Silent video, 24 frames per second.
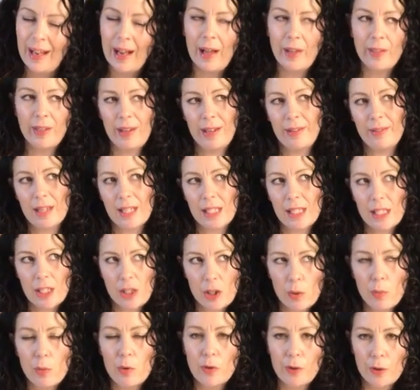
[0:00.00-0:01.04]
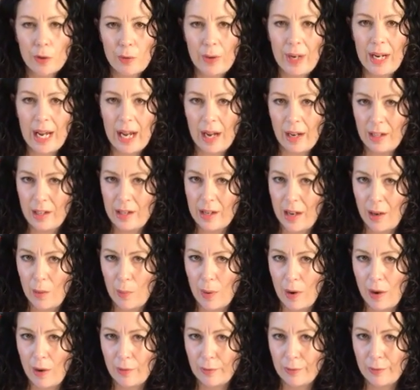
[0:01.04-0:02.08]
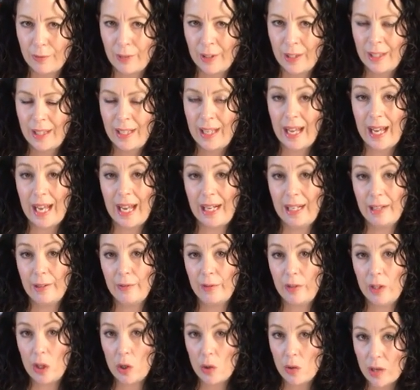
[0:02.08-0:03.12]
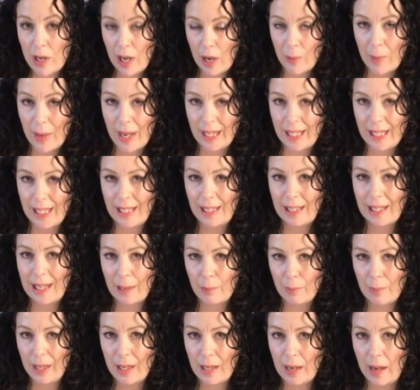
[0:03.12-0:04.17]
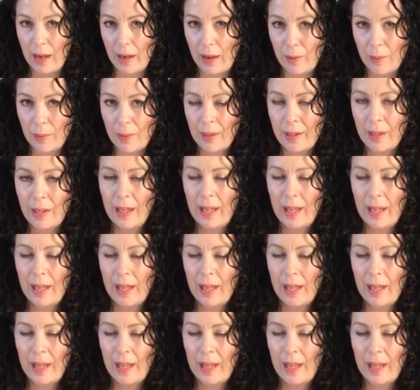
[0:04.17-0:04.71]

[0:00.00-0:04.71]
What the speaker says: I think there's two or three I know of. And if you know any, let me know.